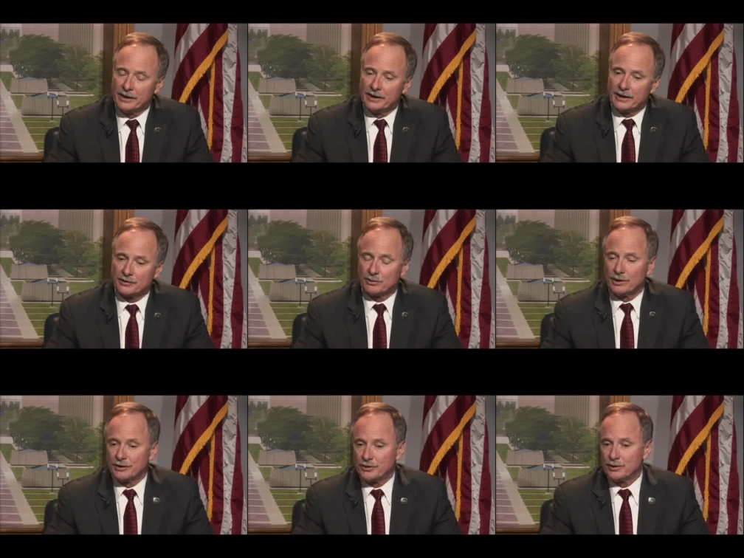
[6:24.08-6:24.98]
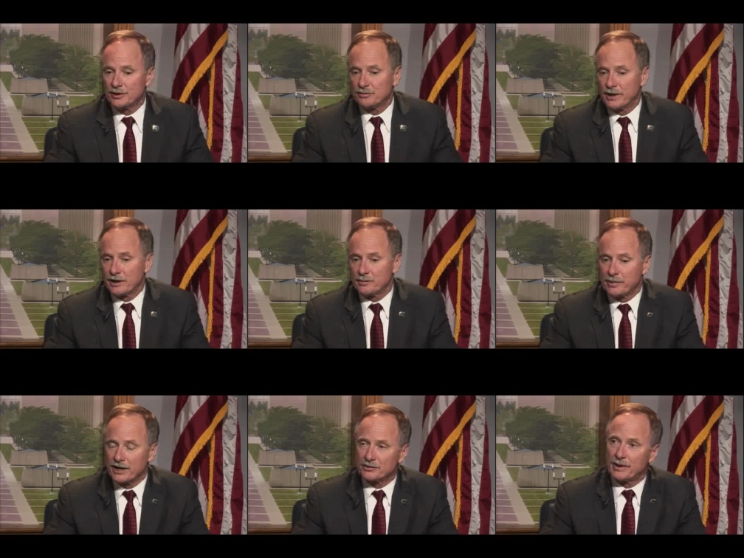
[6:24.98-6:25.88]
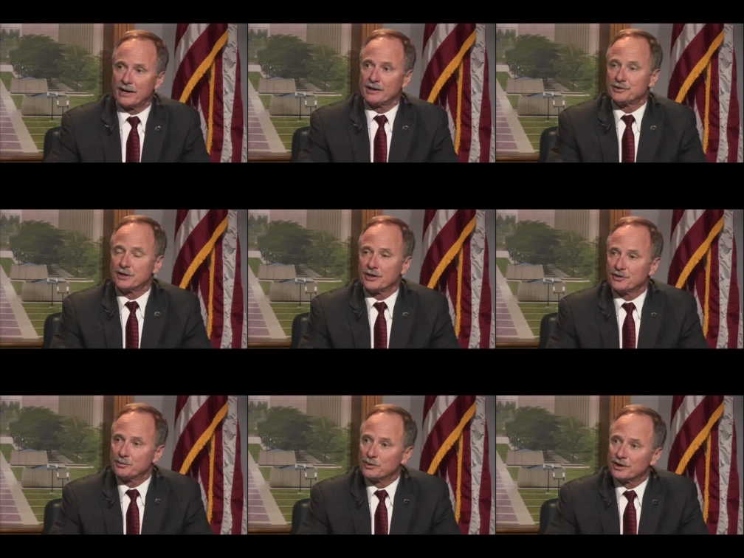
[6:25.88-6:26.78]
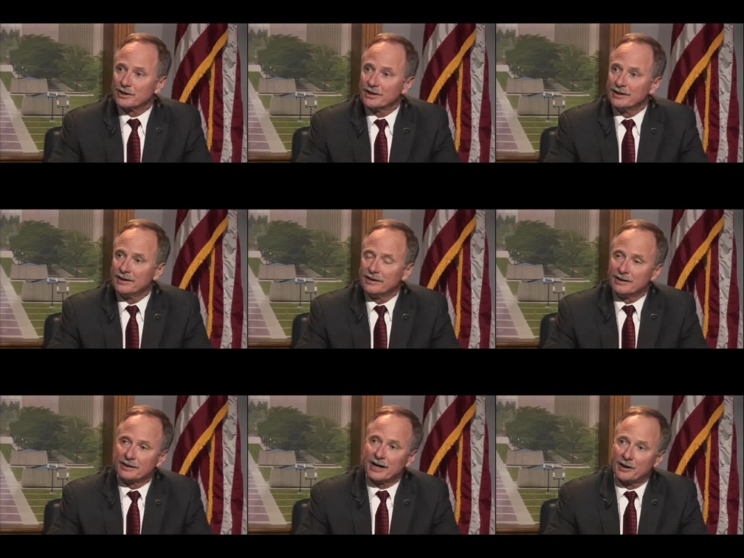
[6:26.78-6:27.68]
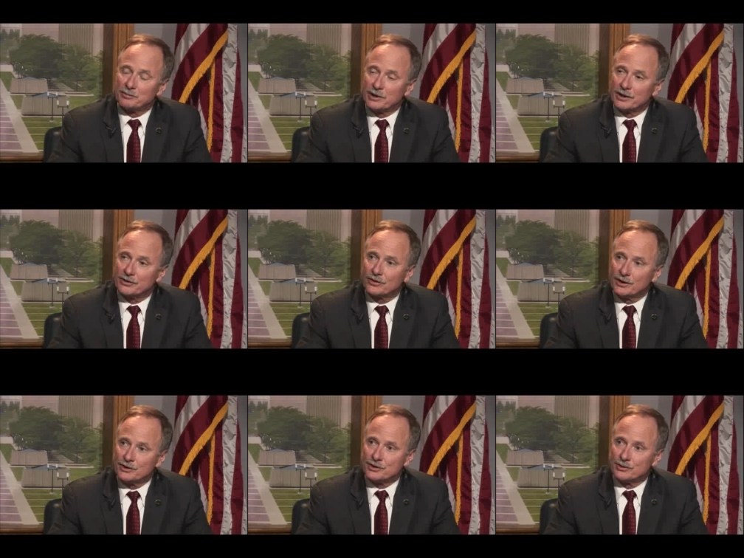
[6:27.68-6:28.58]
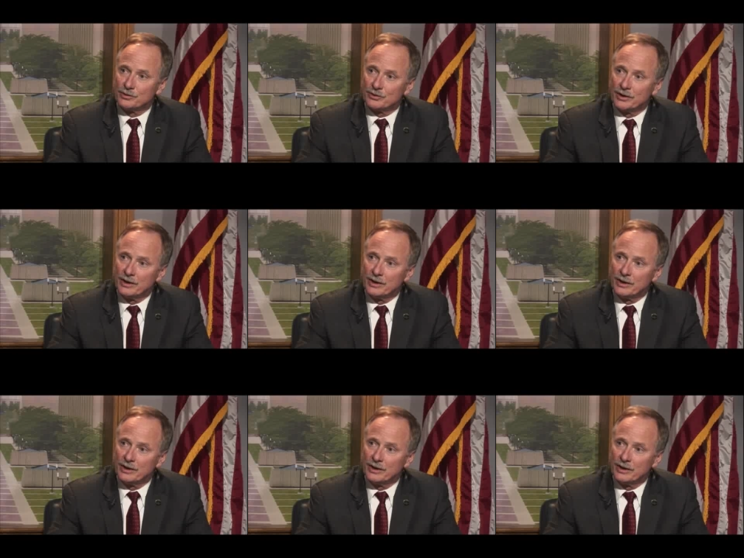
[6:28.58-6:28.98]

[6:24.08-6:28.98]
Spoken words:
That's one. Two is ballot box biology doesn't work in complex issues.